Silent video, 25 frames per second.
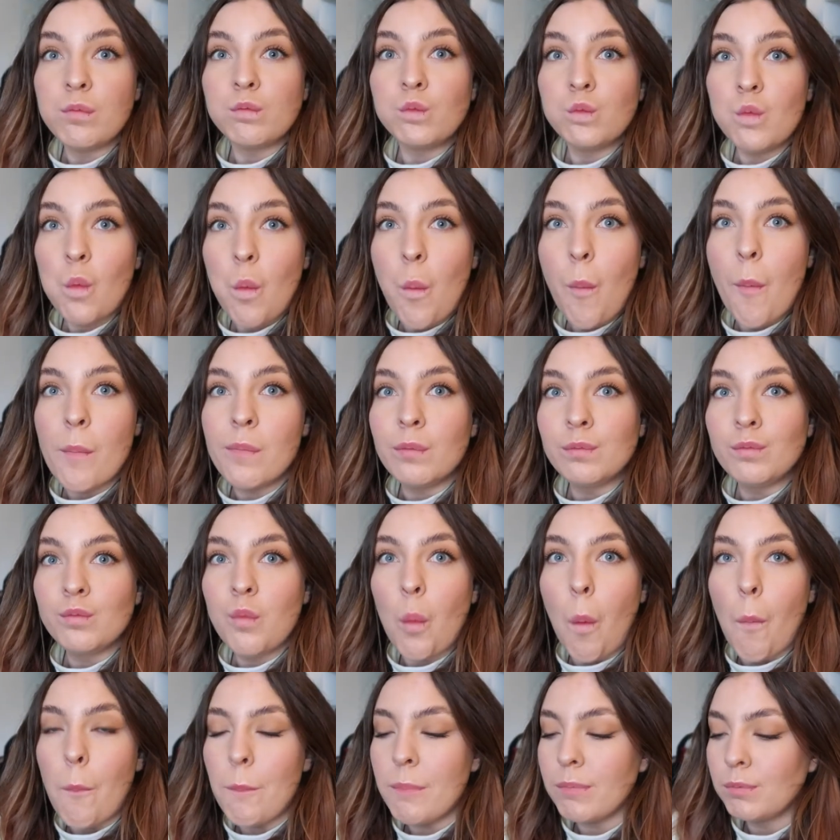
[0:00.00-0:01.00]

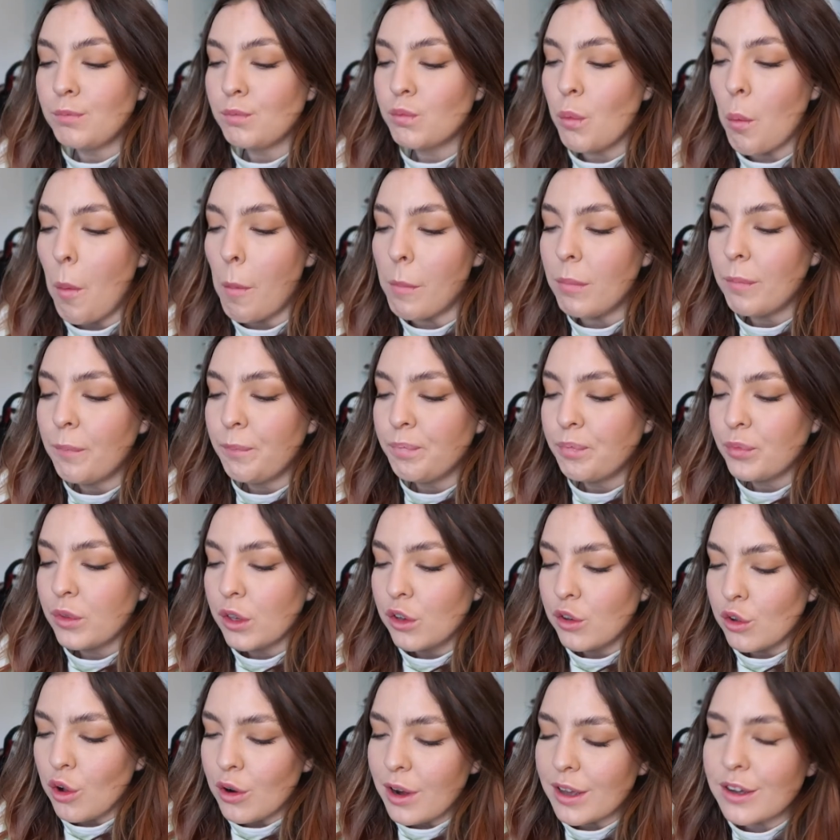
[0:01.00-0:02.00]
Mmm.
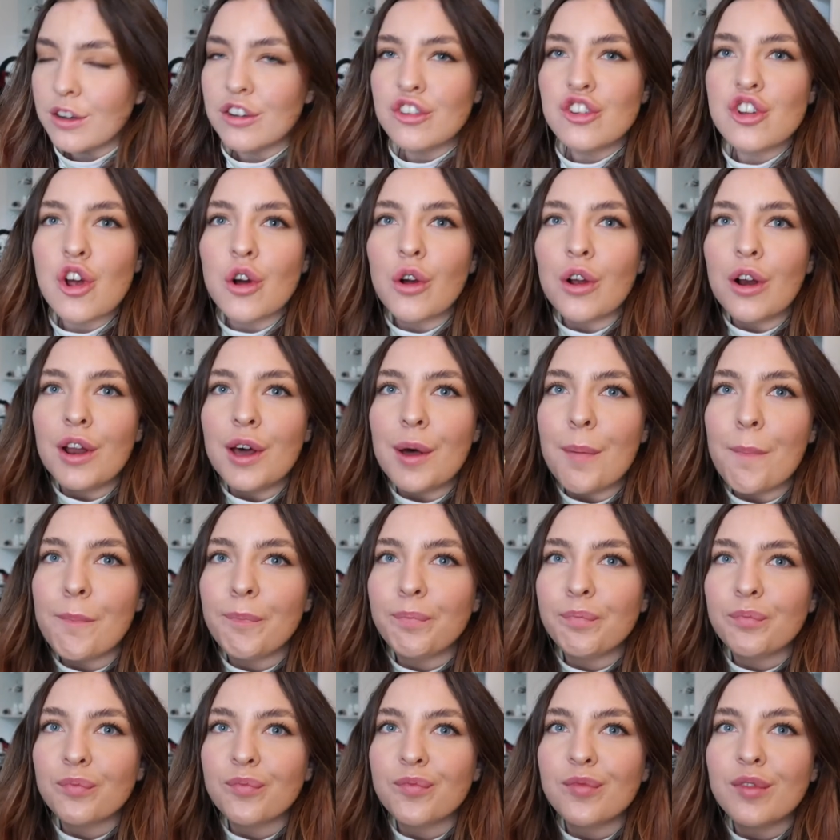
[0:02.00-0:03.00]
Got like a chocolate
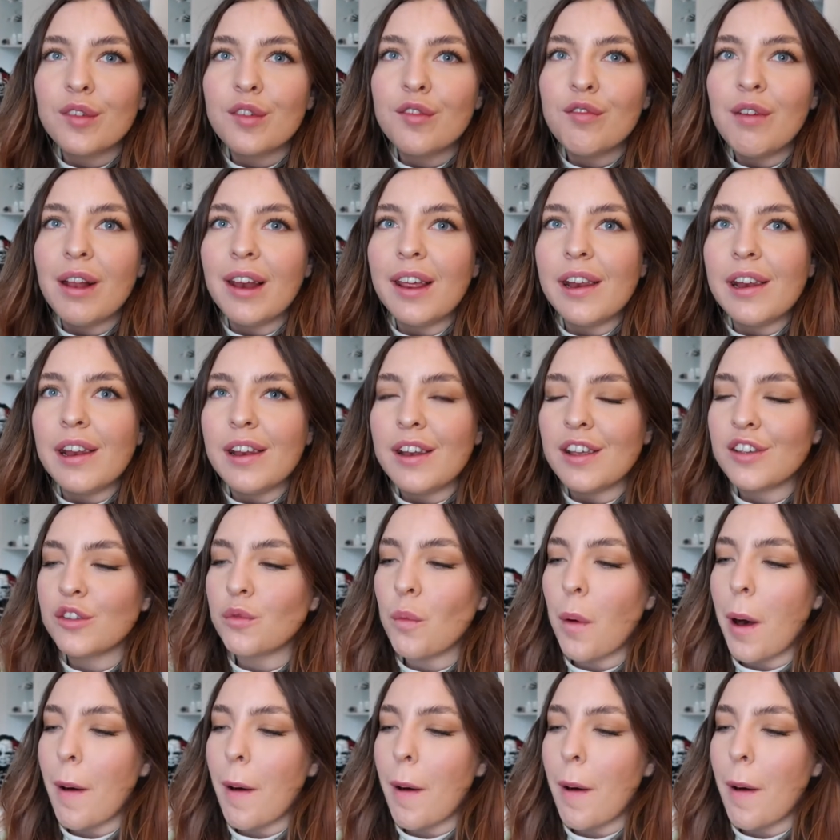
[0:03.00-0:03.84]
filling in this